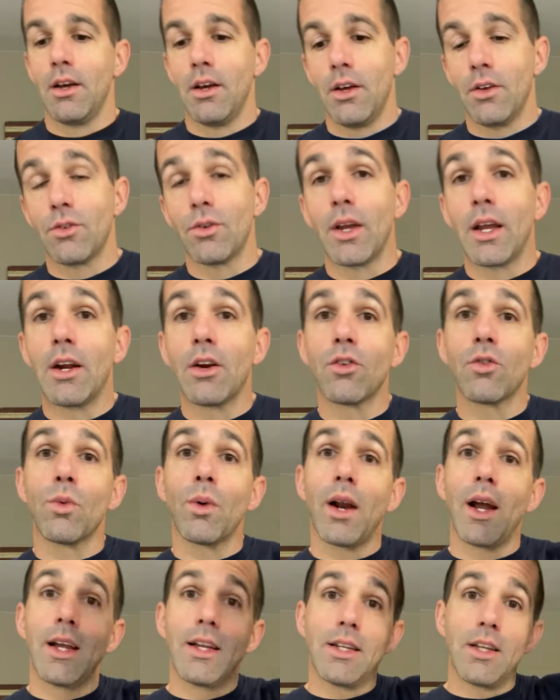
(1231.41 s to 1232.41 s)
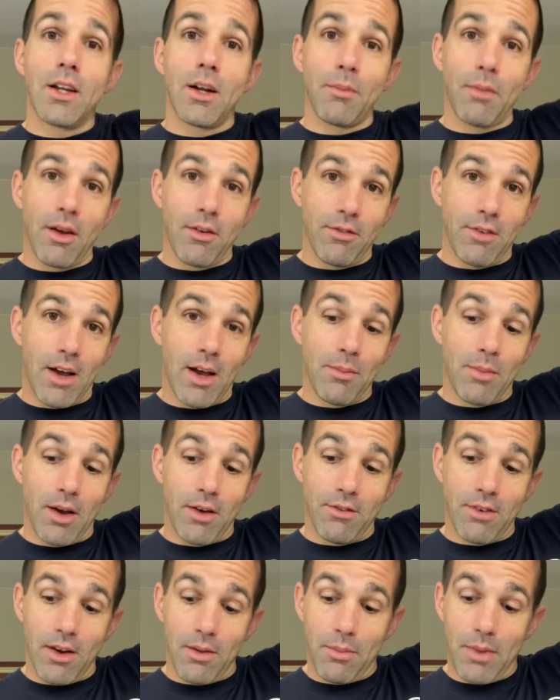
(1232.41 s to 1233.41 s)
So, here's what I did on my
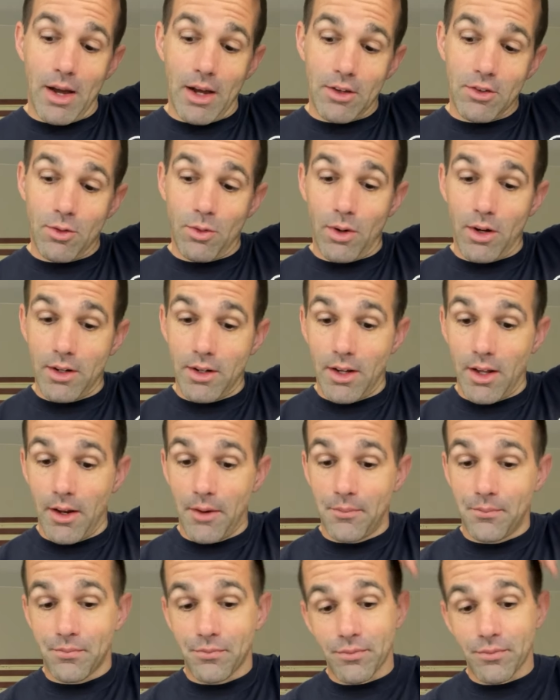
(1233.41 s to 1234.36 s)
5x5 back squat day.